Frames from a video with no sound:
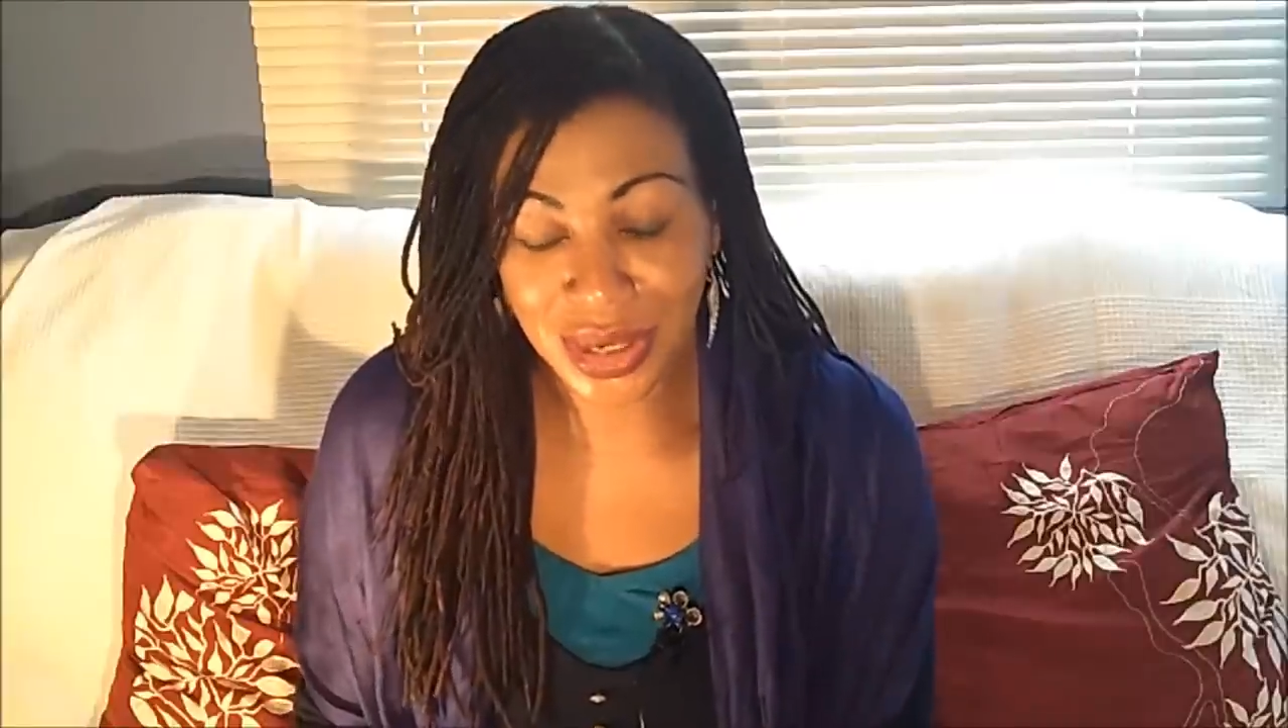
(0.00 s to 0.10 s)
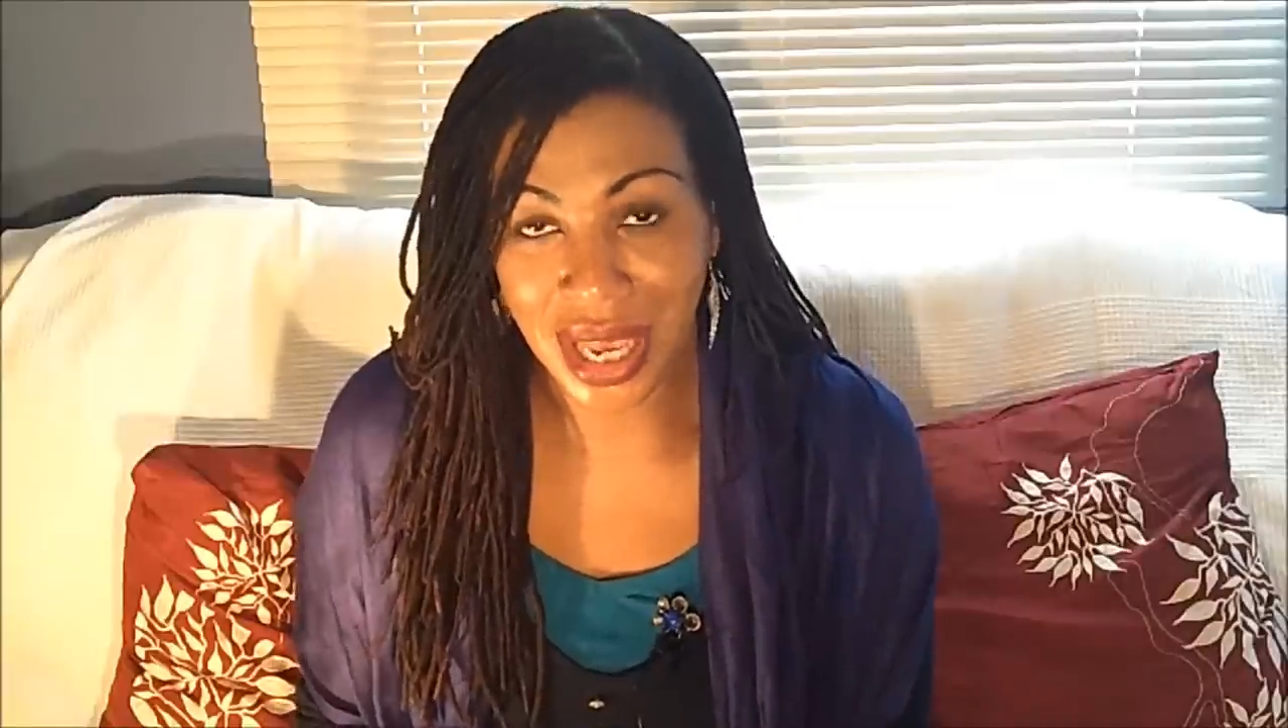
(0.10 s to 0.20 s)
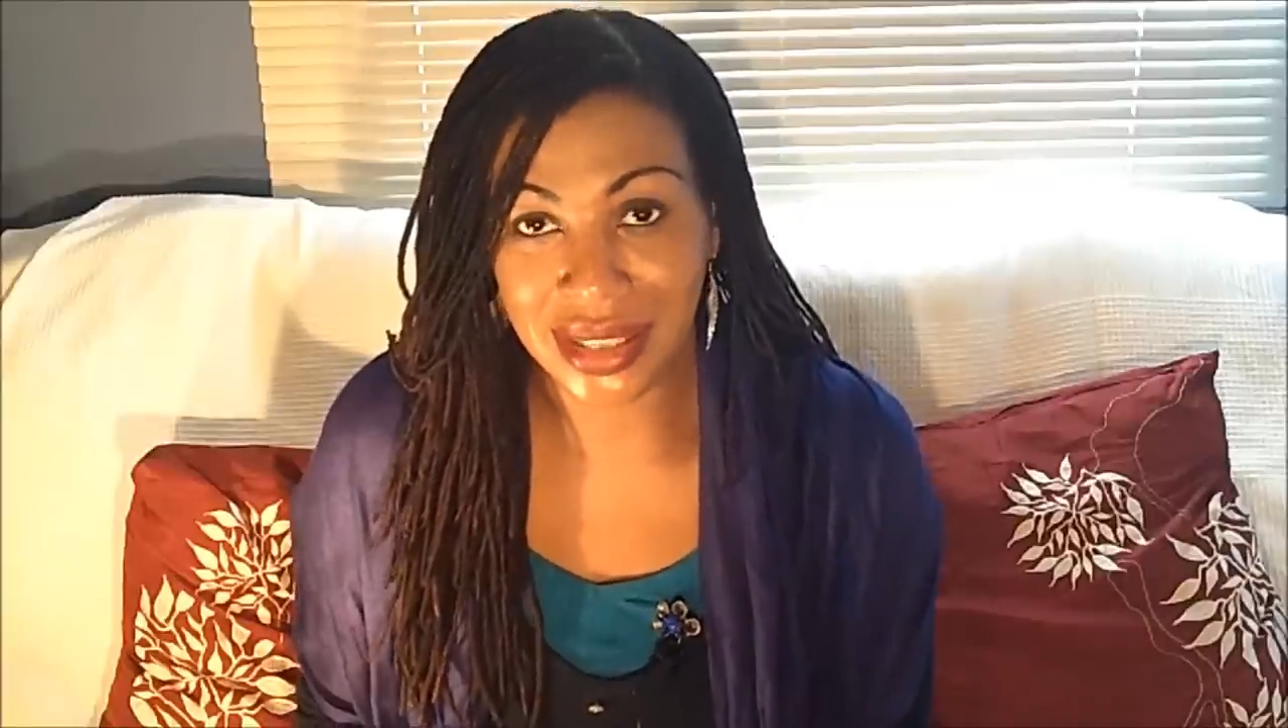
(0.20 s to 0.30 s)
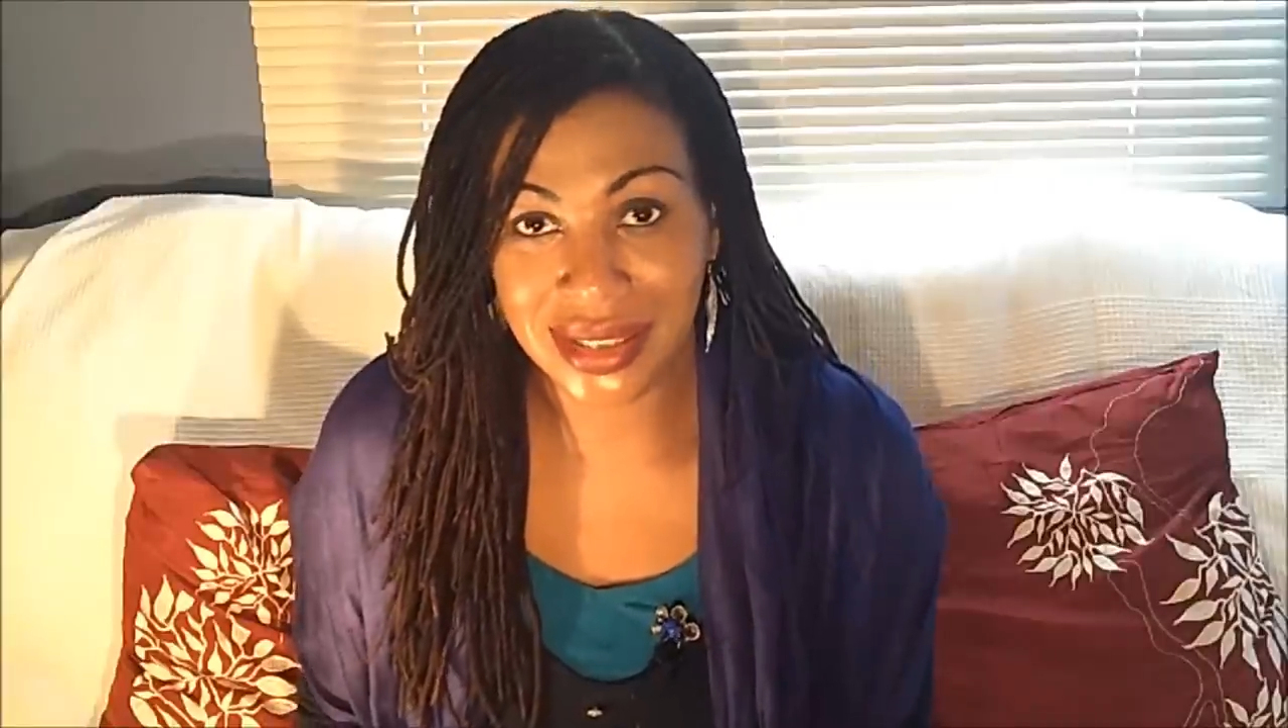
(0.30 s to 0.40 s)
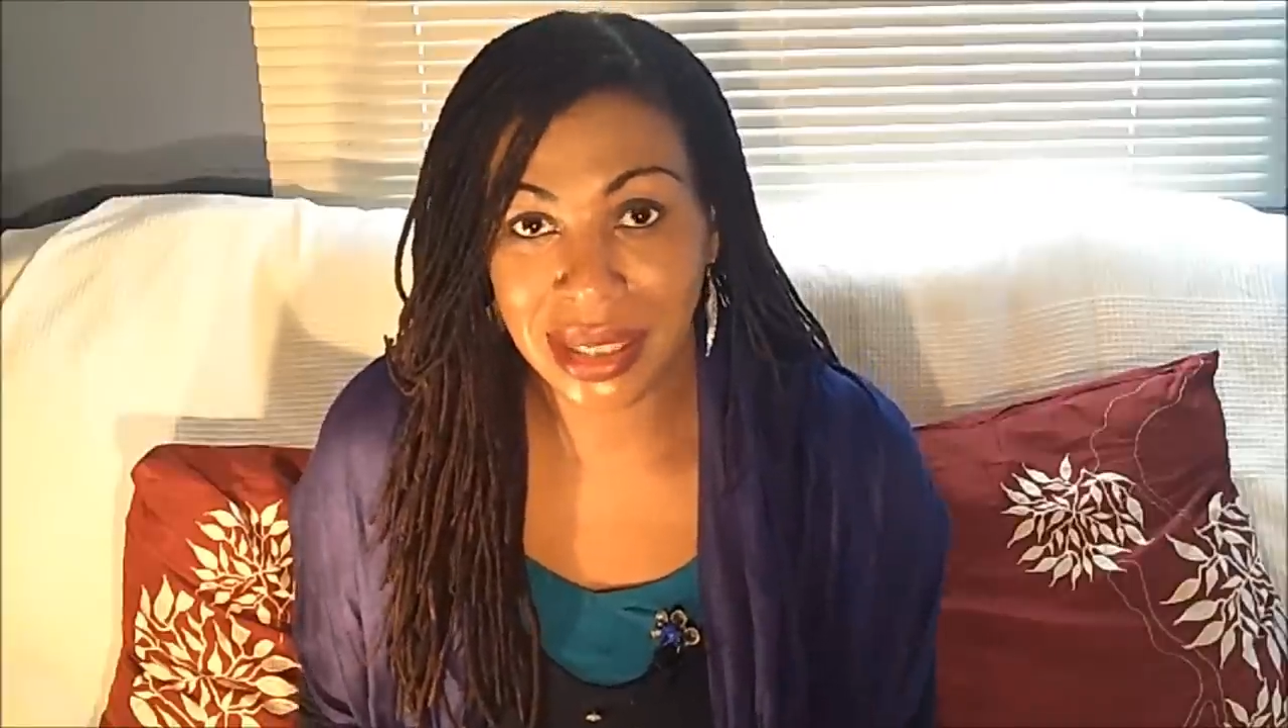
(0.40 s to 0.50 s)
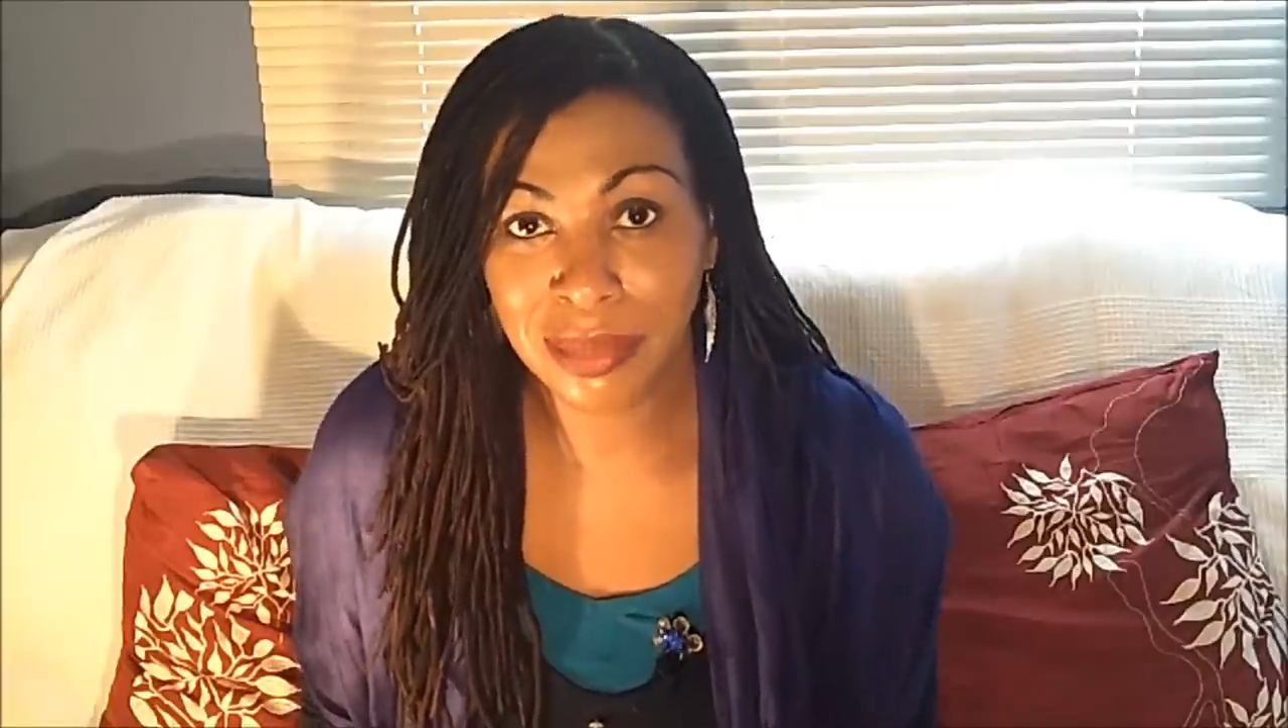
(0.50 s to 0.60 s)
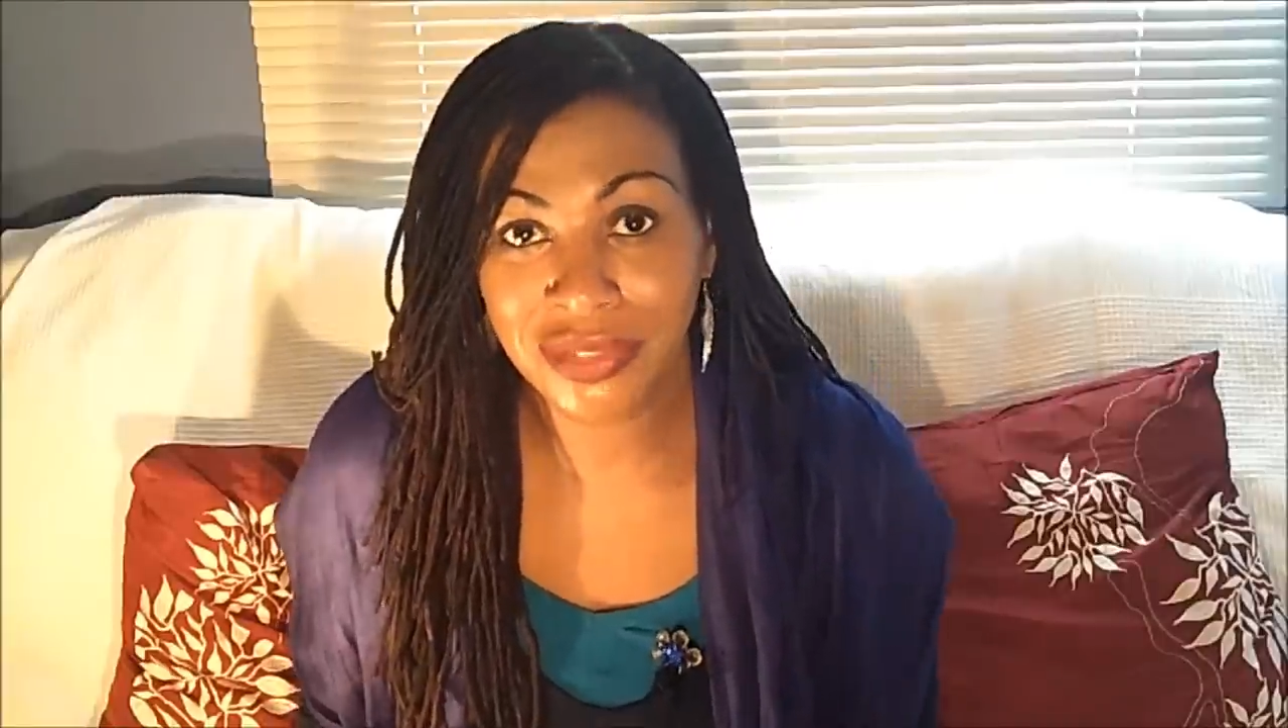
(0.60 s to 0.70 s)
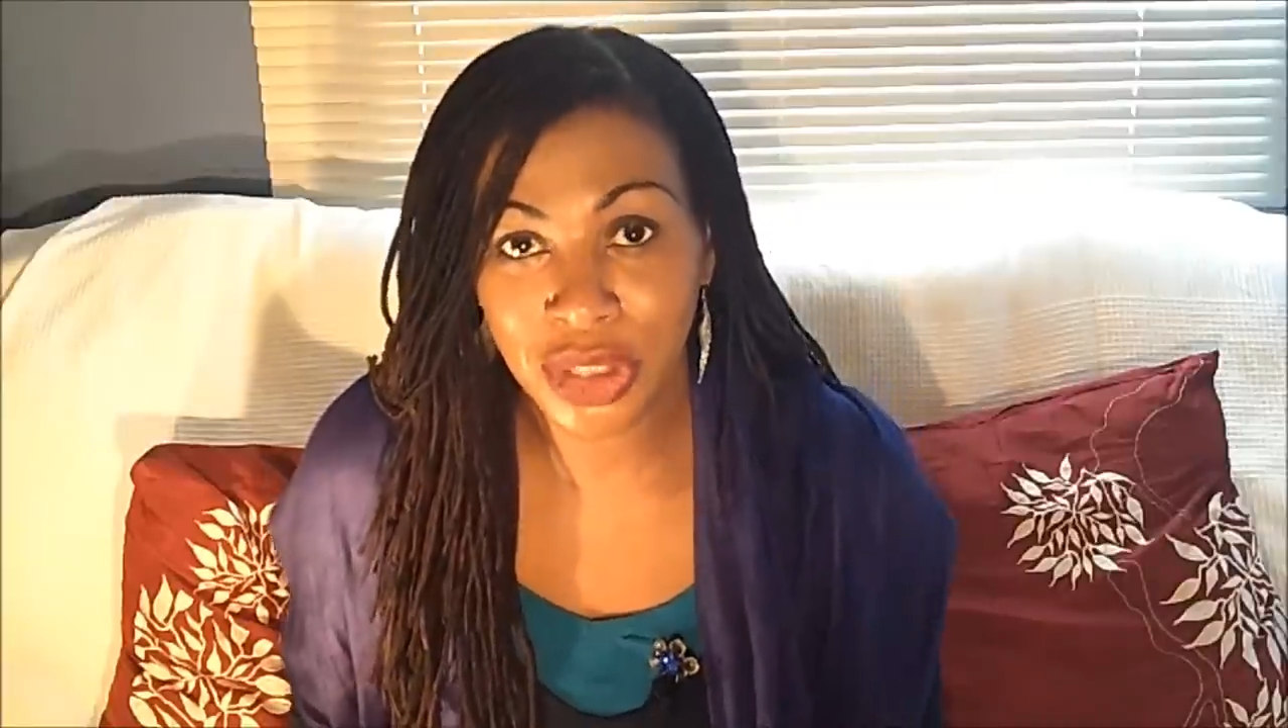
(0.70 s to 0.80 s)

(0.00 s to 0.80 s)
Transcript: okay, some of